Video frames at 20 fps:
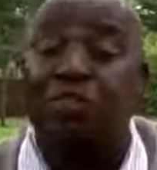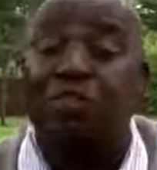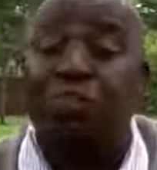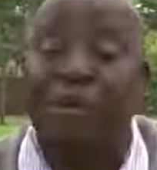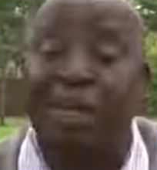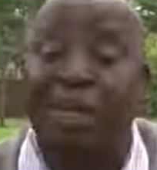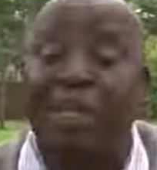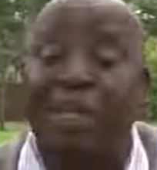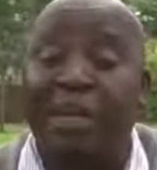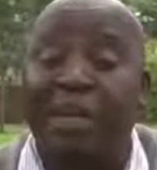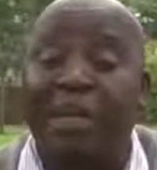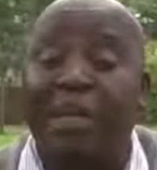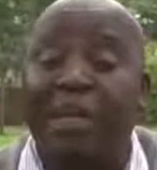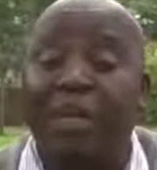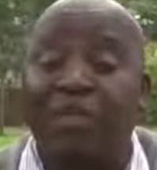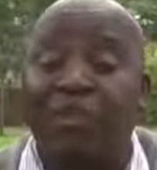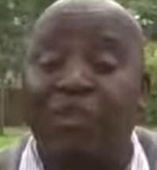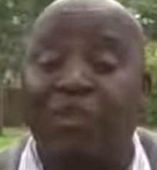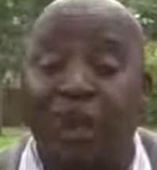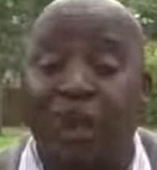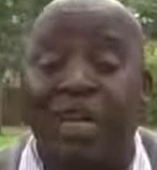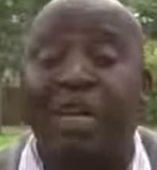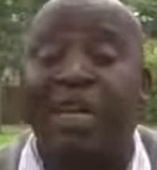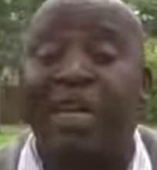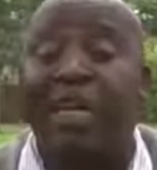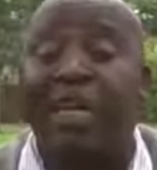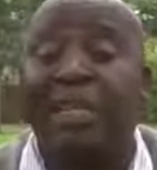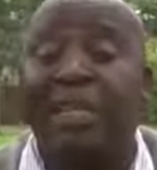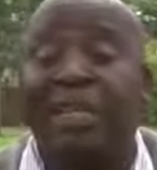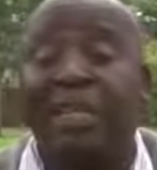in striking a deal.
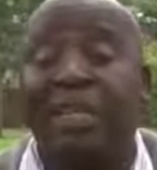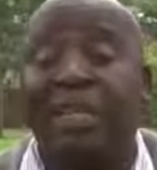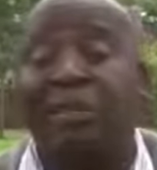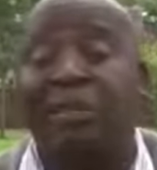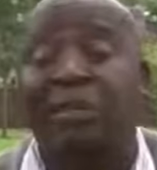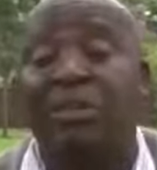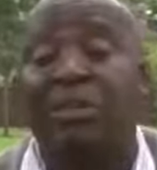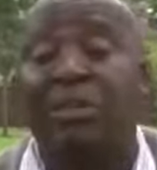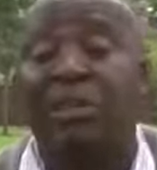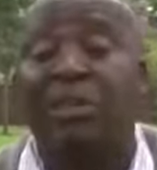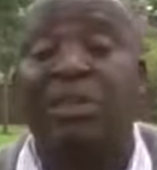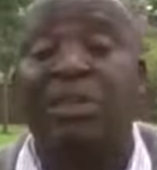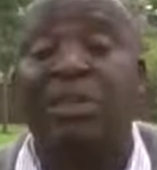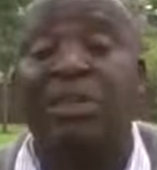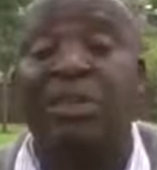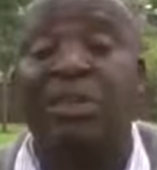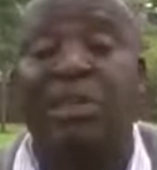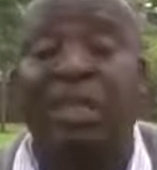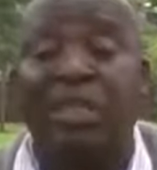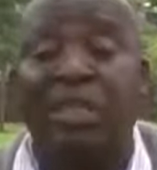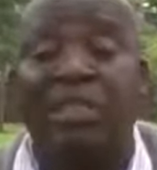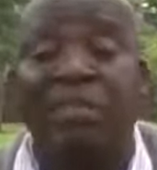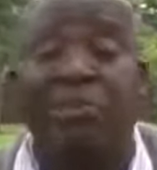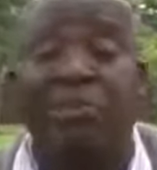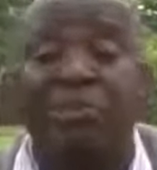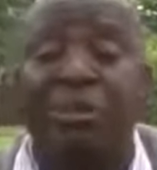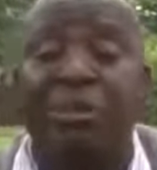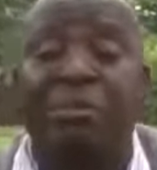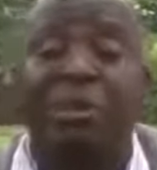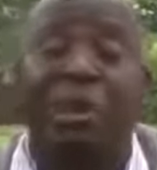That's Ruben
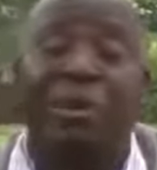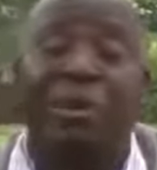Barwe,